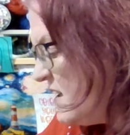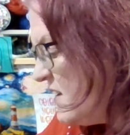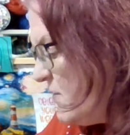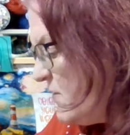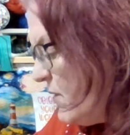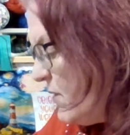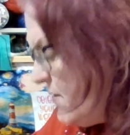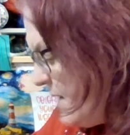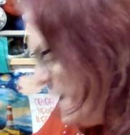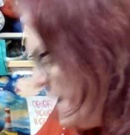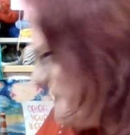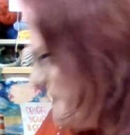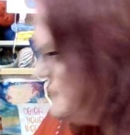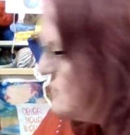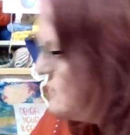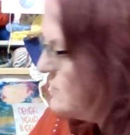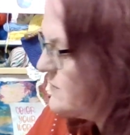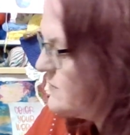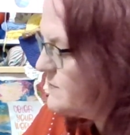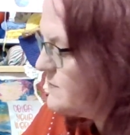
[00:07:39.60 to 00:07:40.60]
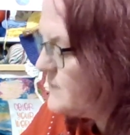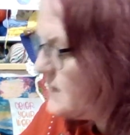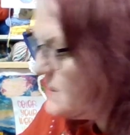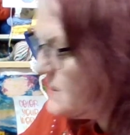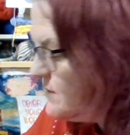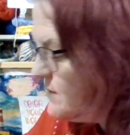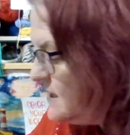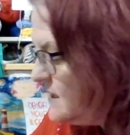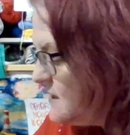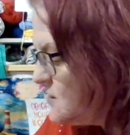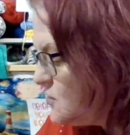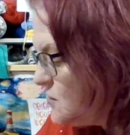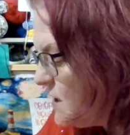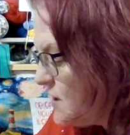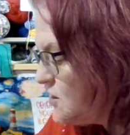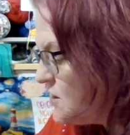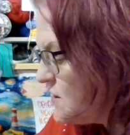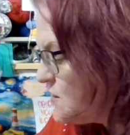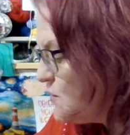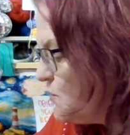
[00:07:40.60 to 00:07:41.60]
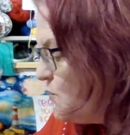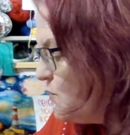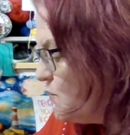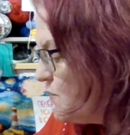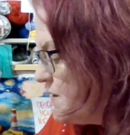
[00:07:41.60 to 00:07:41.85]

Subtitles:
What do I need to do? Let's read instructions. Ooh,